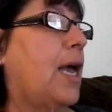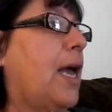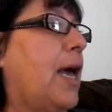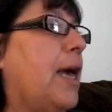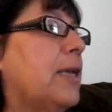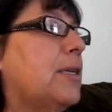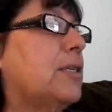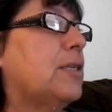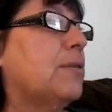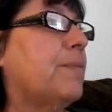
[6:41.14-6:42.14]

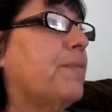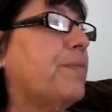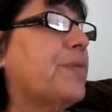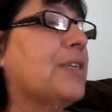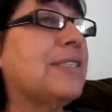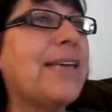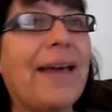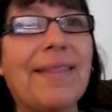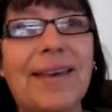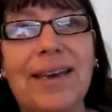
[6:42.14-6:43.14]
And
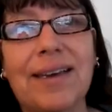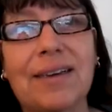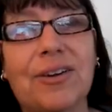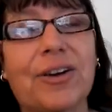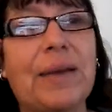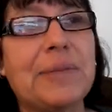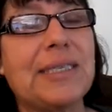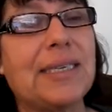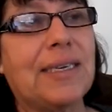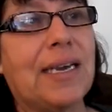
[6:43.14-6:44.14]
sadly, her name
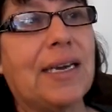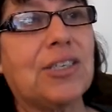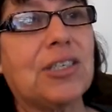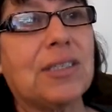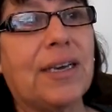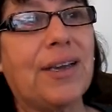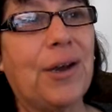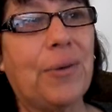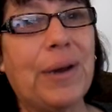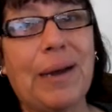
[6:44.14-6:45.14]
is Sydney, and she's like,
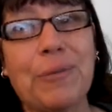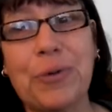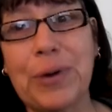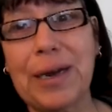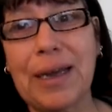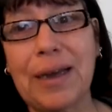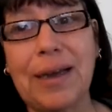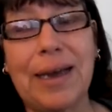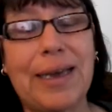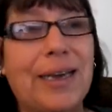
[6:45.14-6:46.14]
you know what, I'm
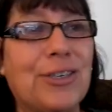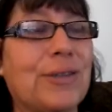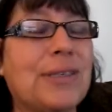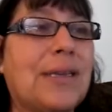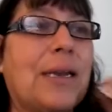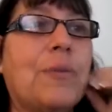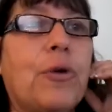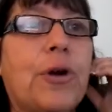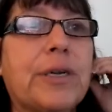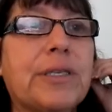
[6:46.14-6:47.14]
quitting. I can't do this
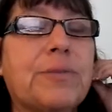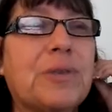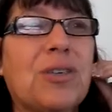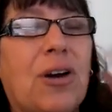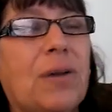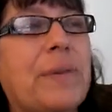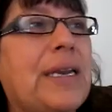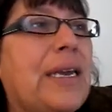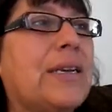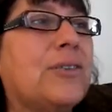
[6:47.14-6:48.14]
anymore. It's hard on my
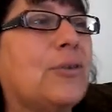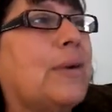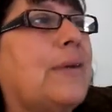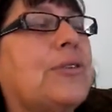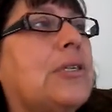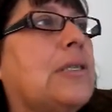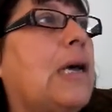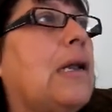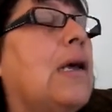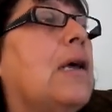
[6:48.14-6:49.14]
knees, or whatever she
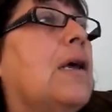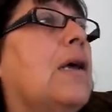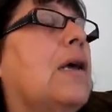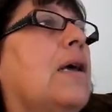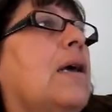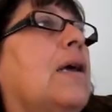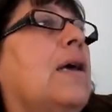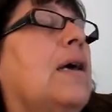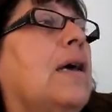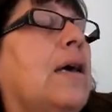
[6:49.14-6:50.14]
said.
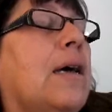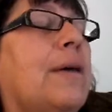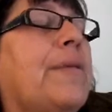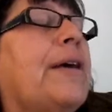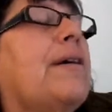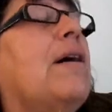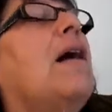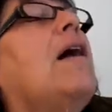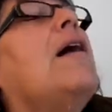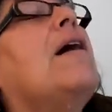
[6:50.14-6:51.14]
And I'm like,
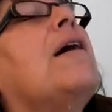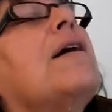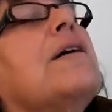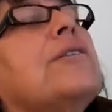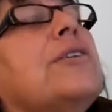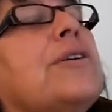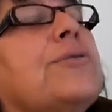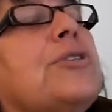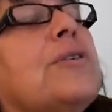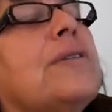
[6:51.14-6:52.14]
oh,
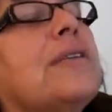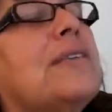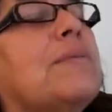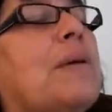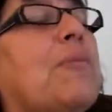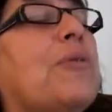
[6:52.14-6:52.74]
don't do this to me.